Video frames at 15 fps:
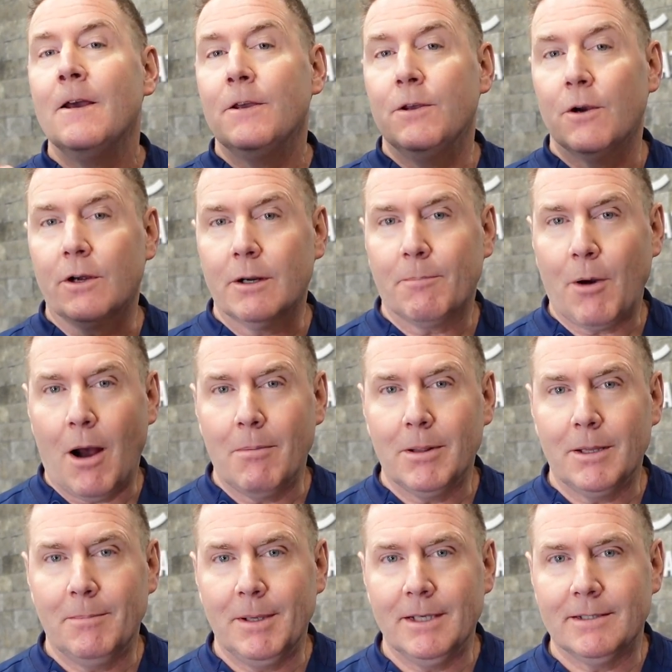you're going to
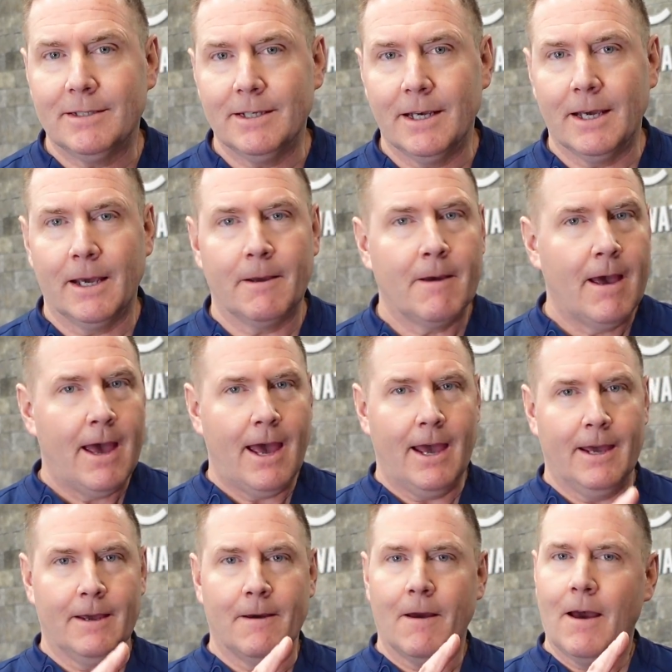probably be seeing
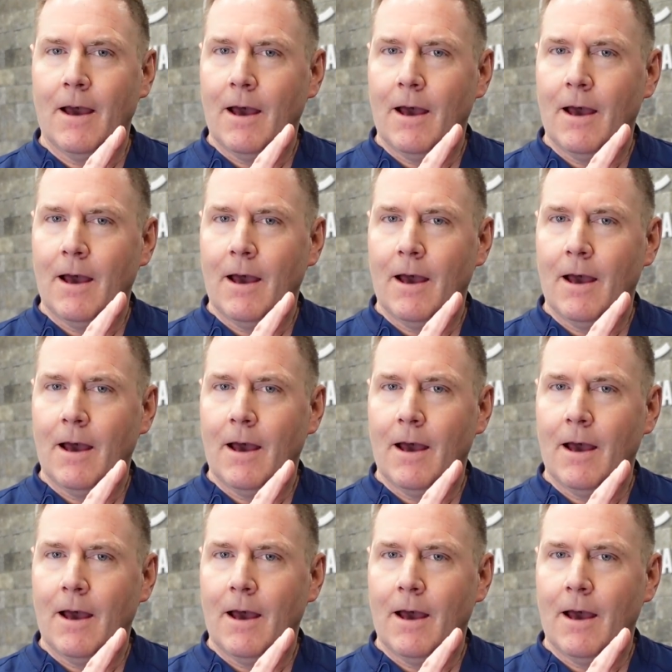a